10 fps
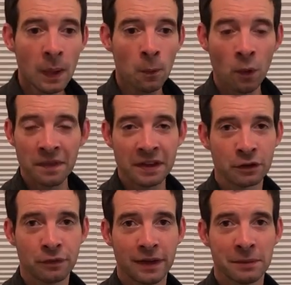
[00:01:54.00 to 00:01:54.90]
one that
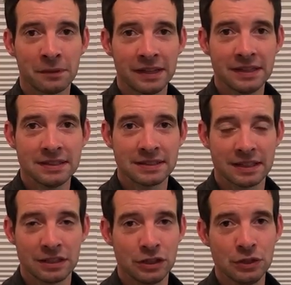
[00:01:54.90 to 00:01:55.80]
your families
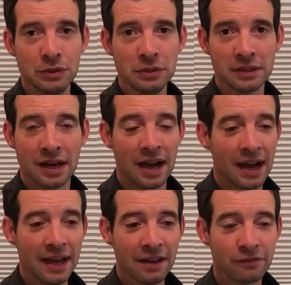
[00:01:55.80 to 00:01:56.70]
and you and
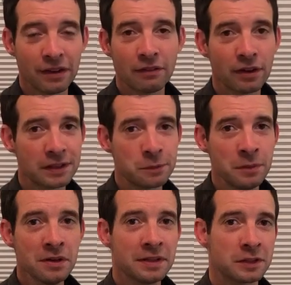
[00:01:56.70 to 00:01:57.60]
I have never
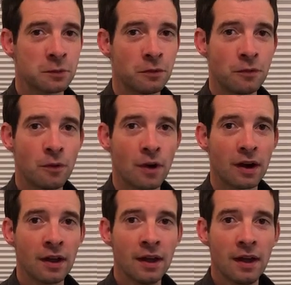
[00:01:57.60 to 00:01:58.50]
experienced before.
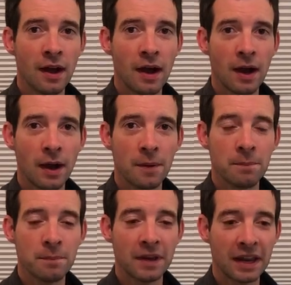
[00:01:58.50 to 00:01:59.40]

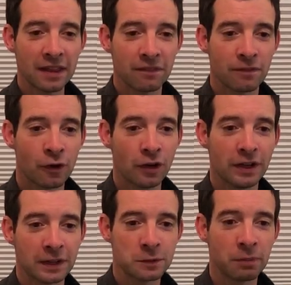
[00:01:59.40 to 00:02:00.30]
And I've heard
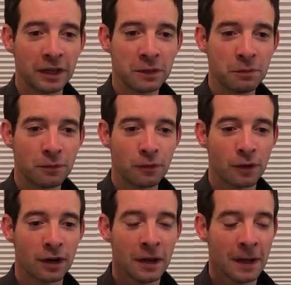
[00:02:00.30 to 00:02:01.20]
it explained
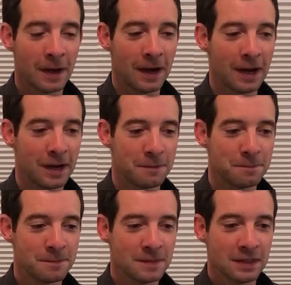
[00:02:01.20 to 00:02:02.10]
before,
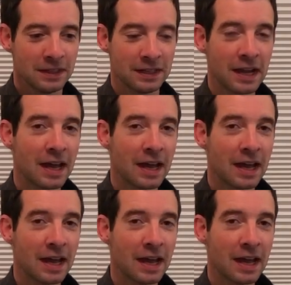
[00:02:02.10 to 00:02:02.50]
you